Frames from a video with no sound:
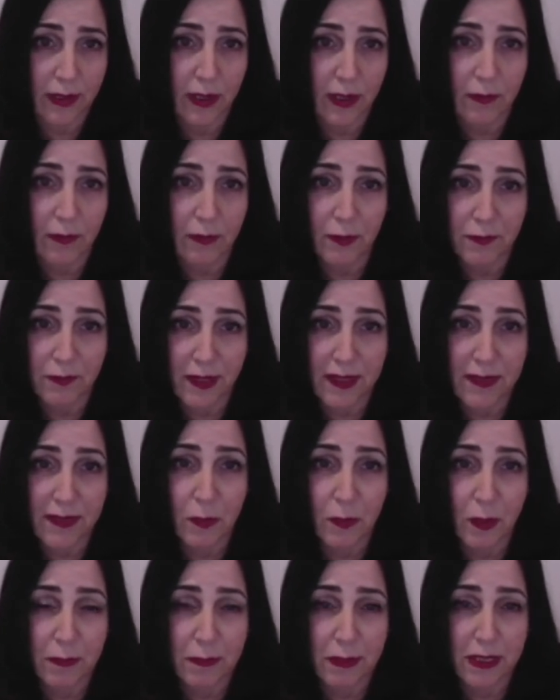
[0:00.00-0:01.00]
of our phase
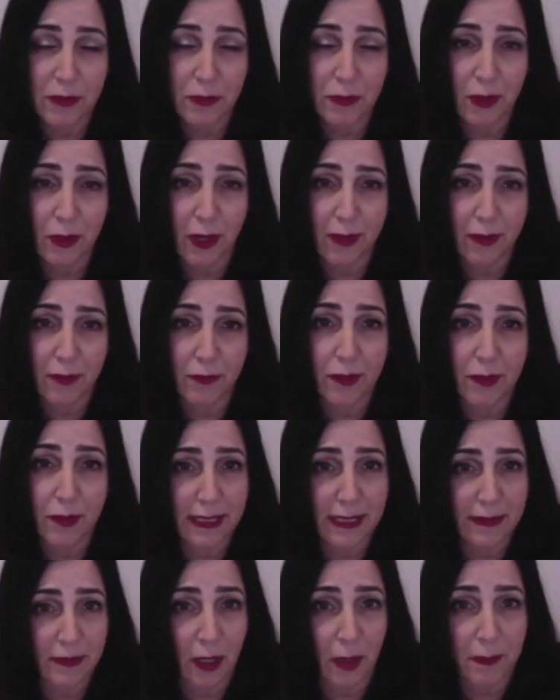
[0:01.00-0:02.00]
1b trial for
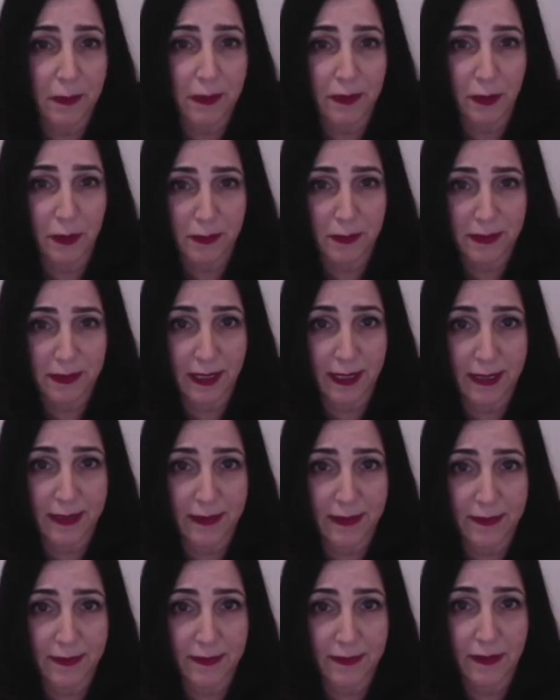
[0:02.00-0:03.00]
atopic
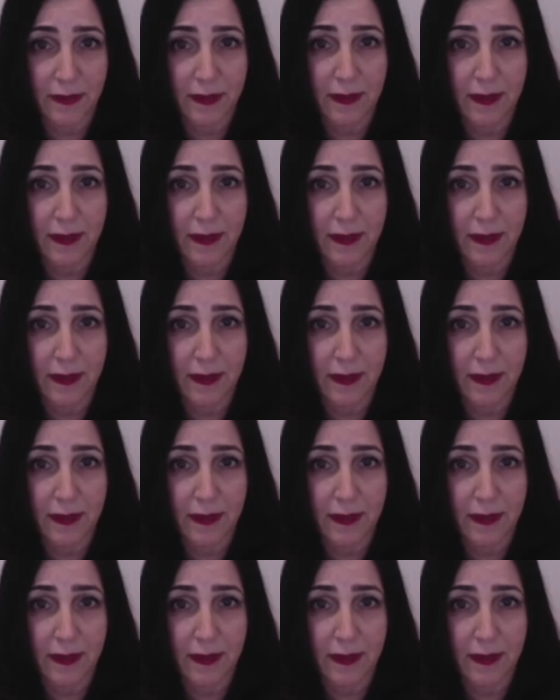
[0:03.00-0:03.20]
dermatitis,